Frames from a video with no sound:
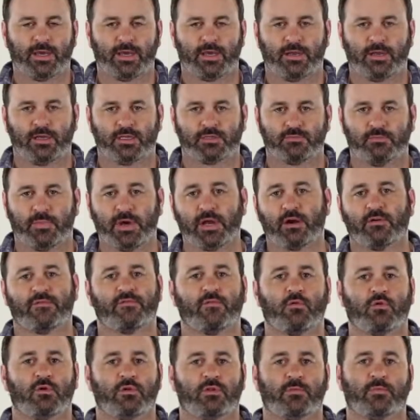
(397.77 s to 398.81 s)
and it's better
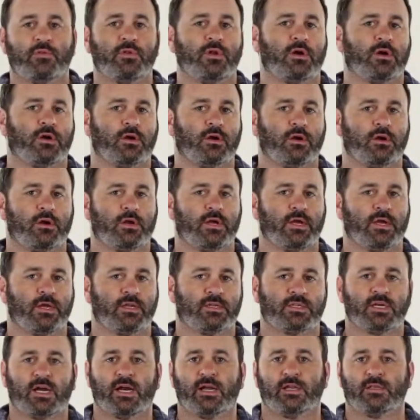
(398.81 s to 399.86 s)
for the plugger
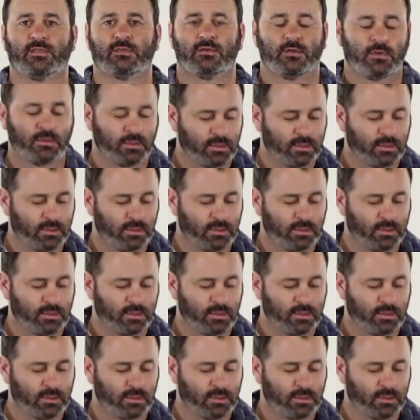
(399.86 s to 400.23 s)
and tines.